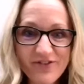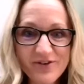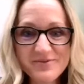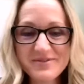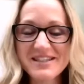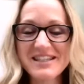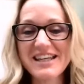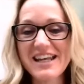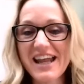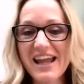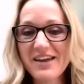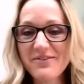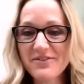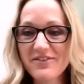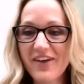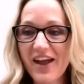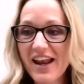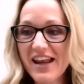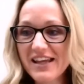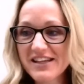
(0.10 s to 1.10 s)
platforms today.
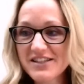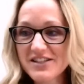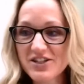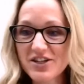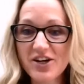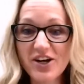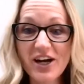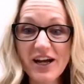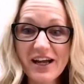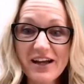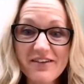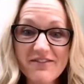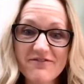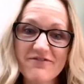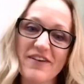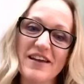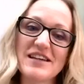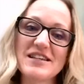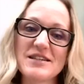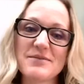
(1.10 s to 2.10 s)
We've got
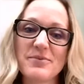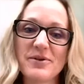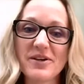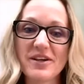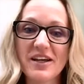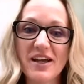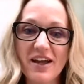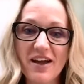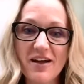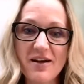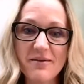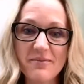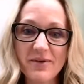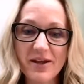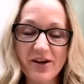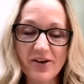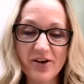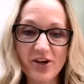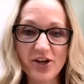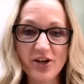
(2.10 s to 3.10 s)
Instagram, Facebook,
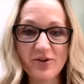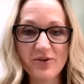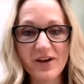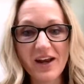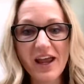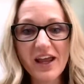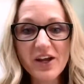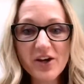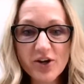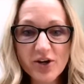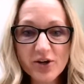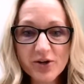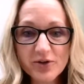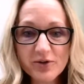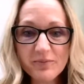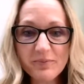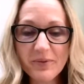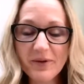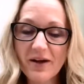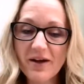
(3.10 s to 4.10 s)
in our Q&A
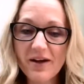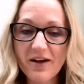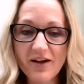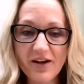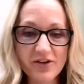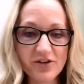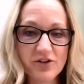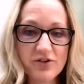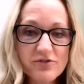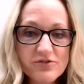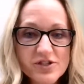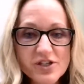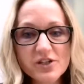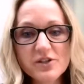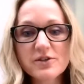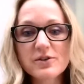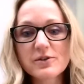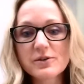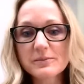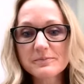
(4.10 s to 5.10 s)
group, on
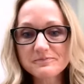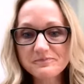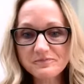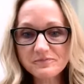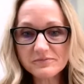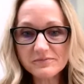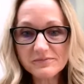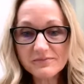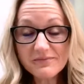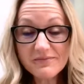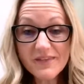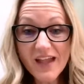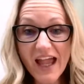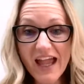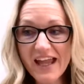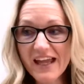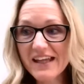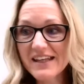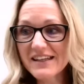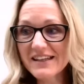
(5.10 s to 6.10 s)
YouTube,
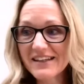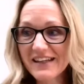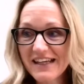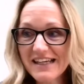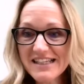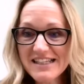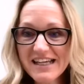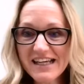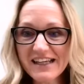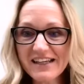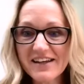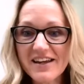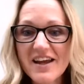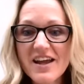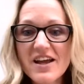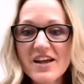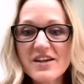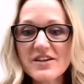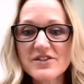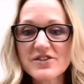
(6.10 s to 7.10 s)
and LinkedIn.
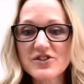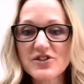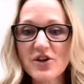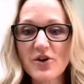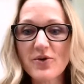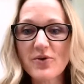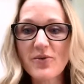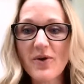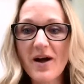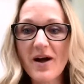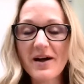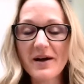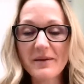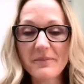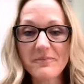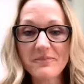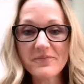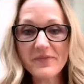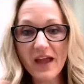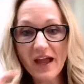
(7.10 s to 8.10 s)
So
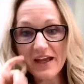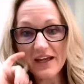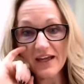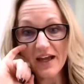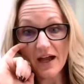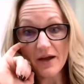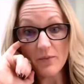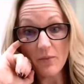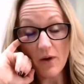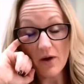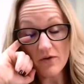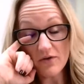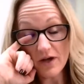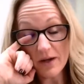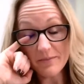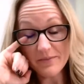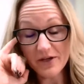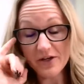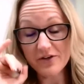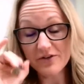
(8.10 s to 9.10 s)
I
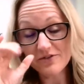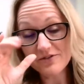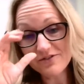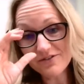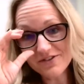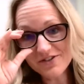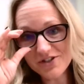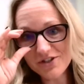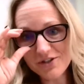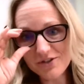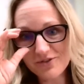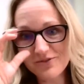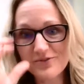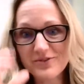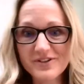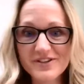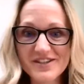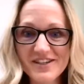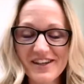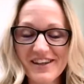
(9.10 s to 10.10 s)
welcome you
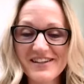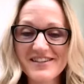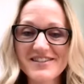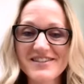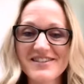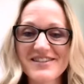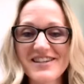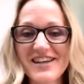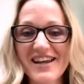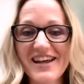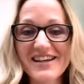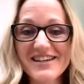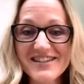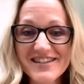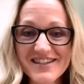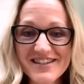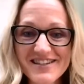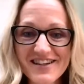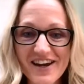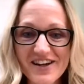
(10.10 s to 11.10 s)
to this today's
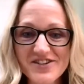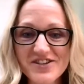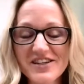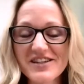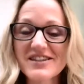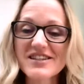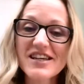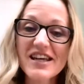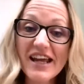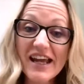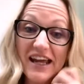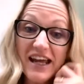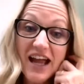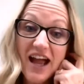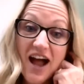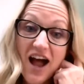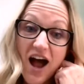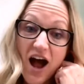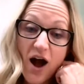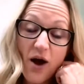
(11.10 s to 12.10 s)
discussion. Today,
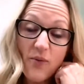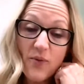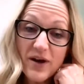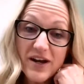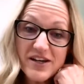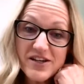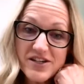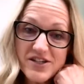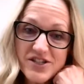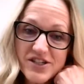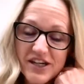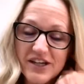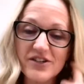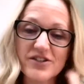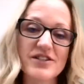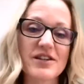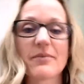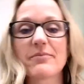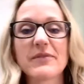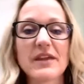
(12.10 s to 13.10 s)
I wanted to share
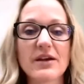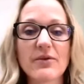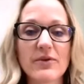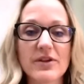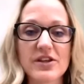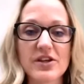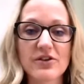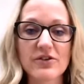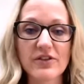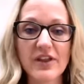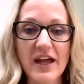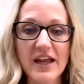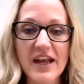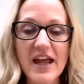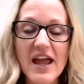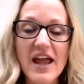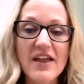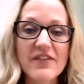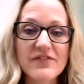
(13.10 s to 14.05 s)
something with you that